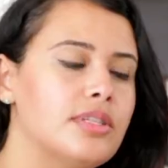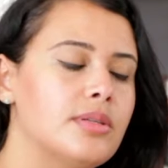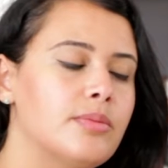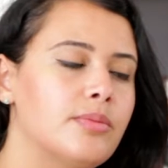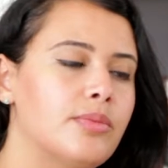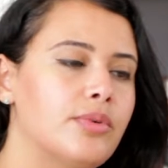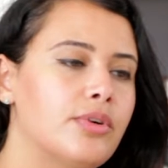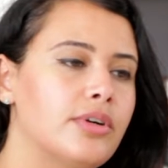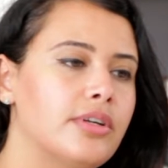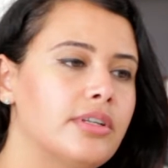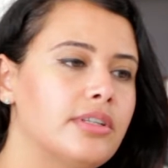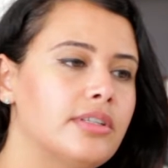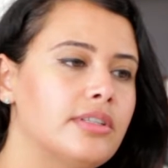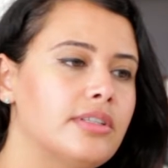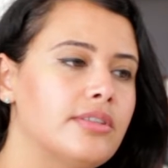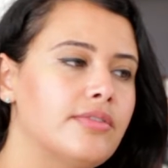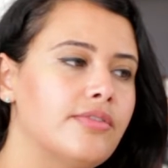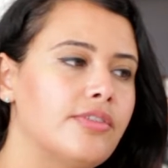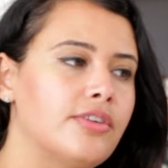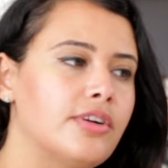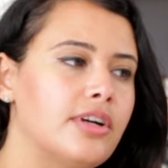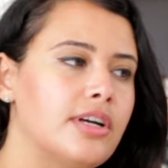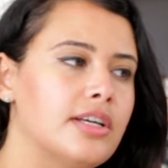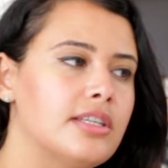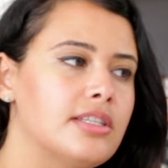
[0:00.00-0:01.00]
important
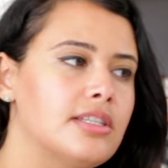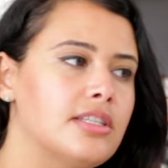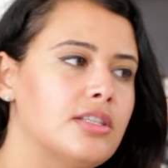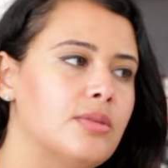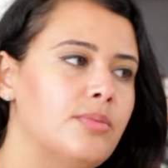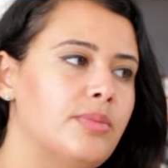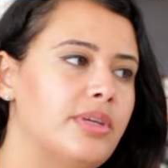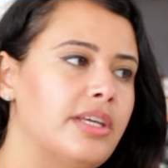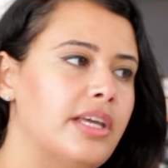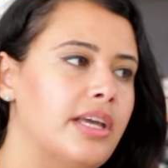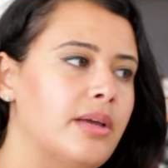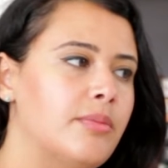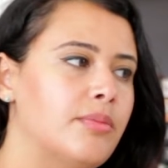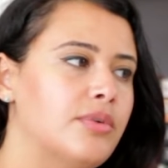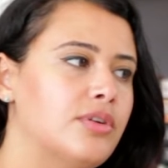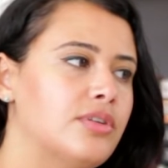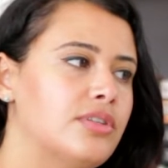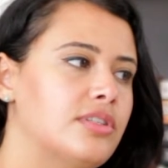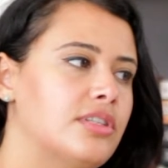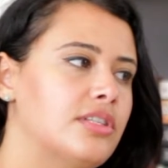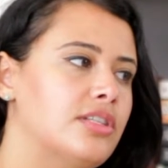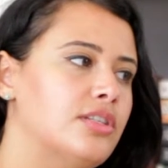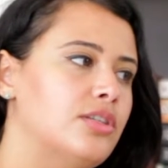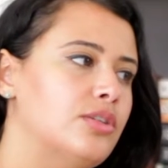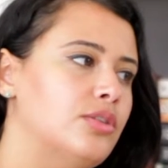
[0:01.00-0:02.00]
for us to be able
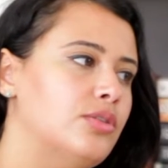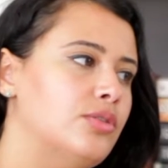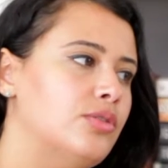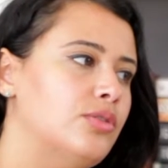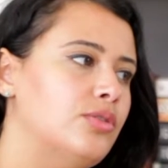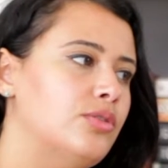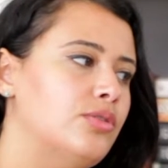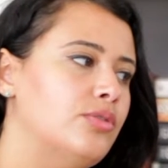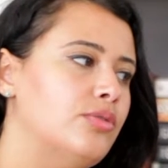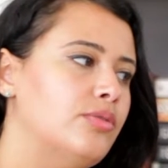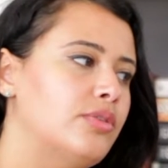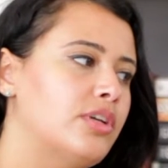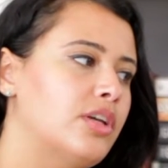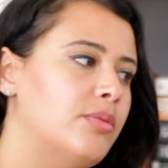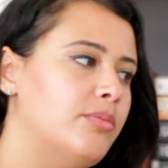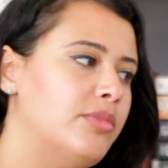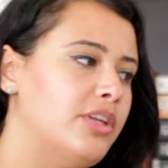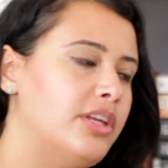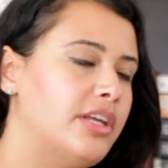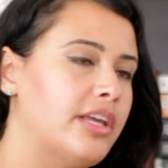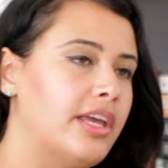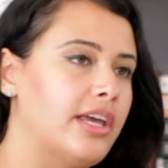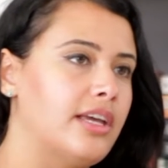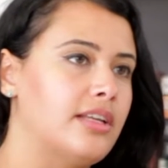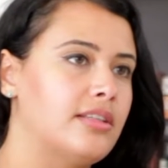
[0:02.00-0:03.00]
to
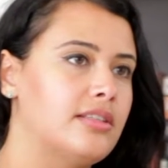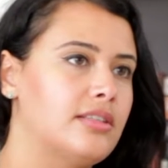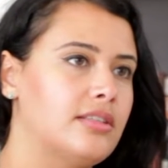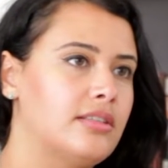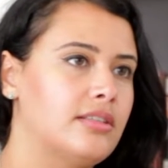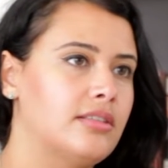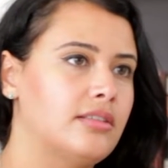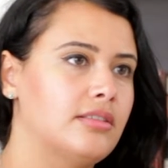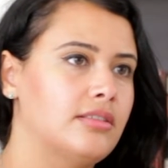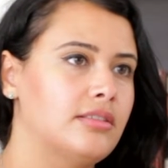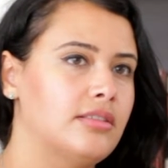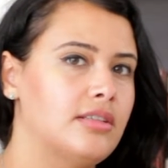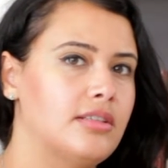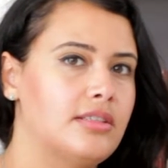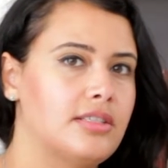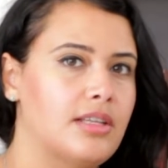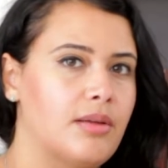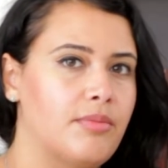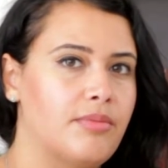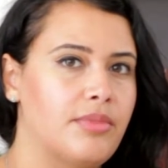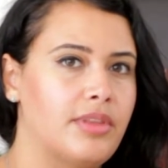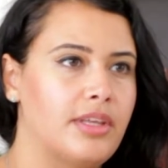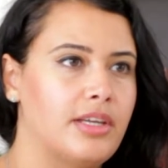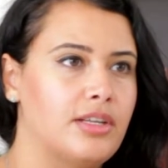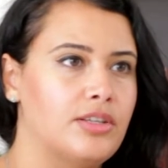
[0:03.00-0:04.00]
communicate
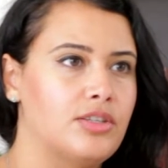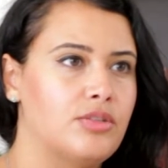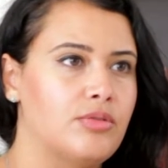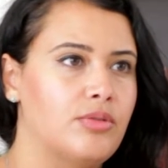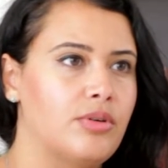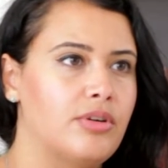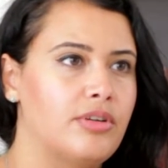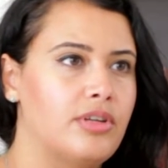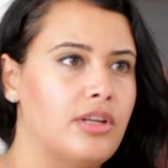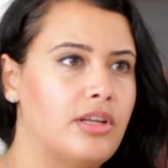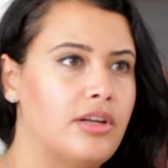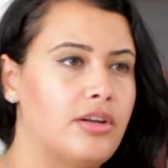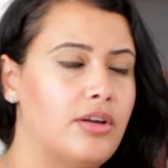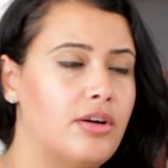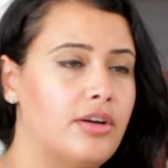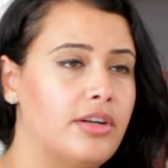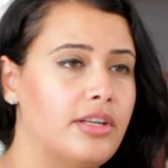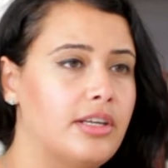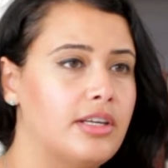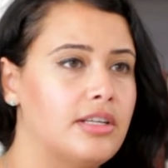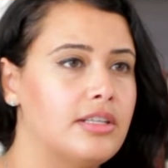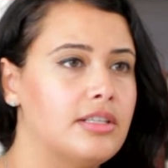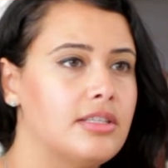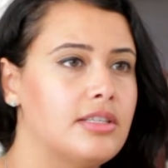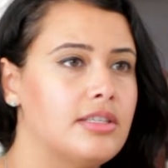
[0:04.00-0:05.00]
something to an
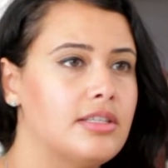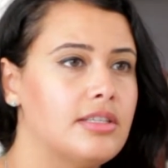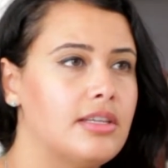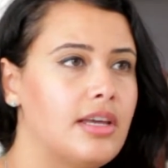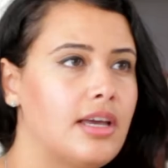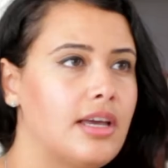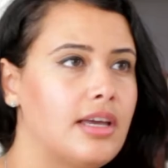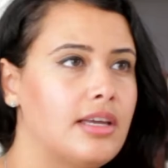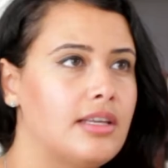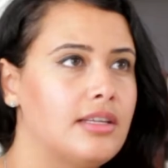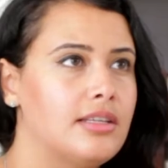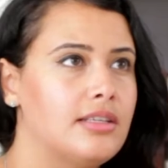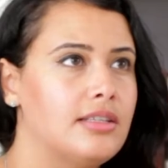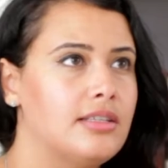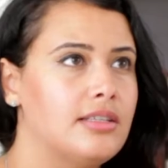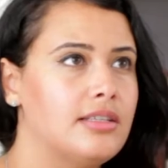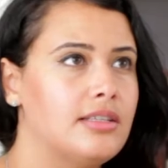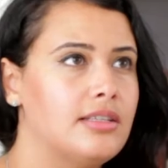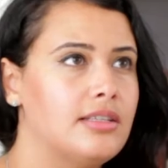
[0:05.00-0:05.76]
audience. And